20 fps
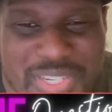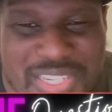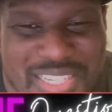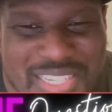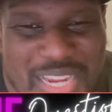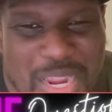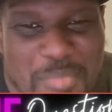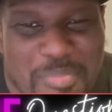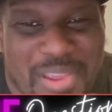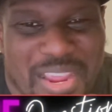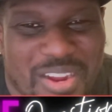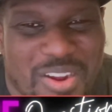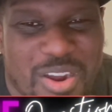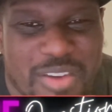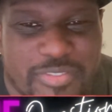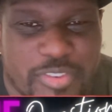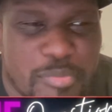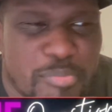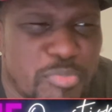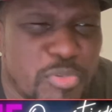We just got back
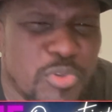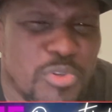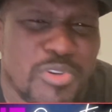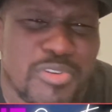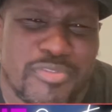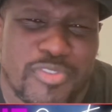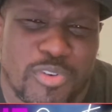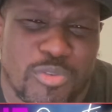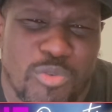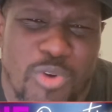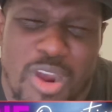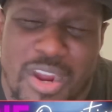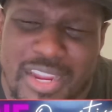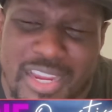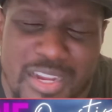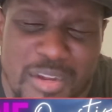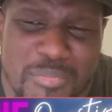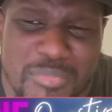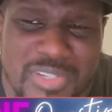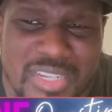off a beautiful
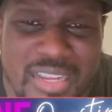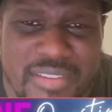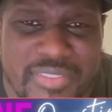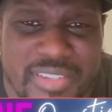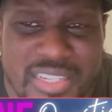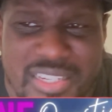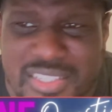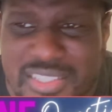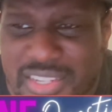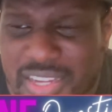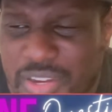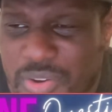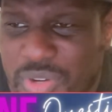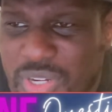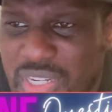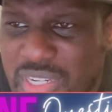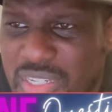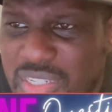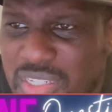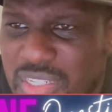walk here. I'm loving this
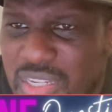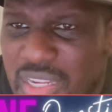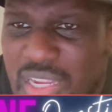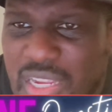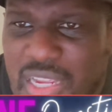area.